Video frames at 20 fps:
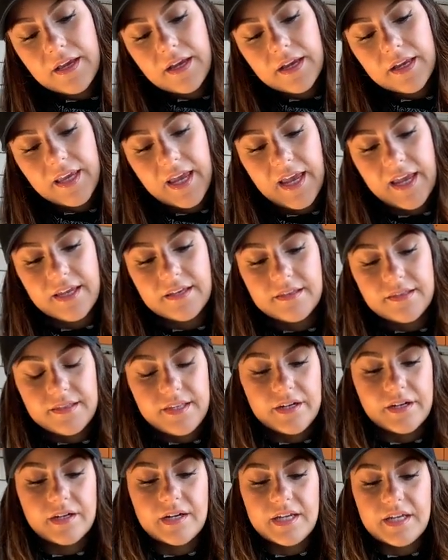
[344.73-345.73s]
Okay,
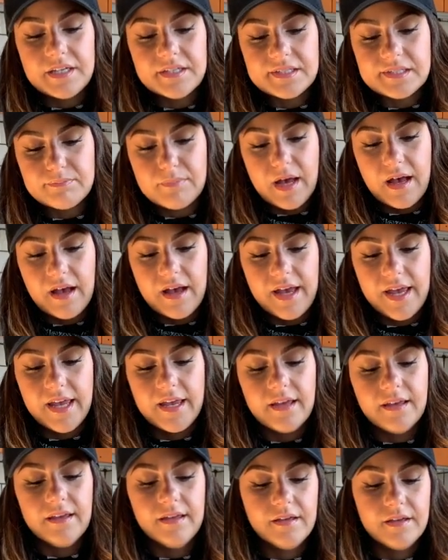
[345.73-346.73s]
there is
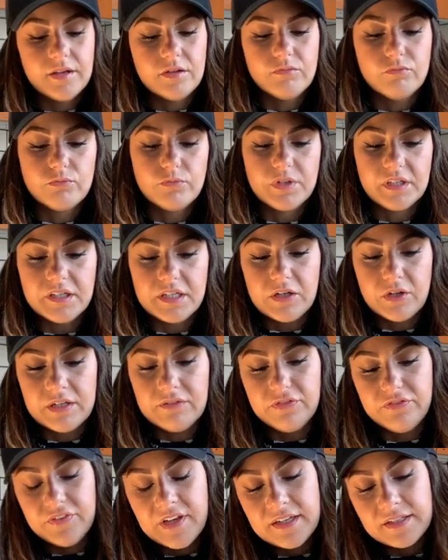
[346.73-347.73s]
my really
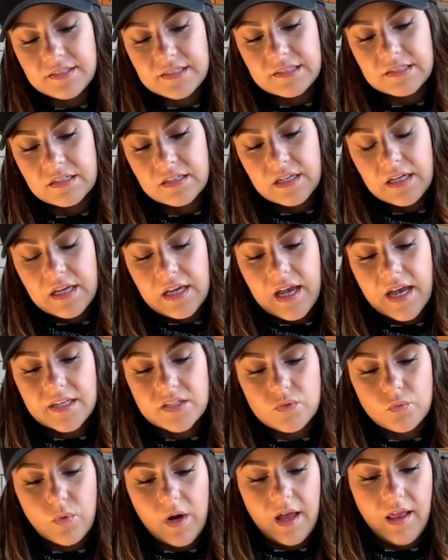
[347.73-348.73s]
good fit,
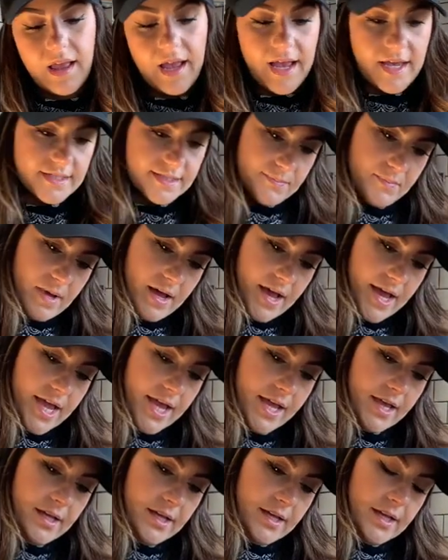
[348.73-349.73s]
as well as my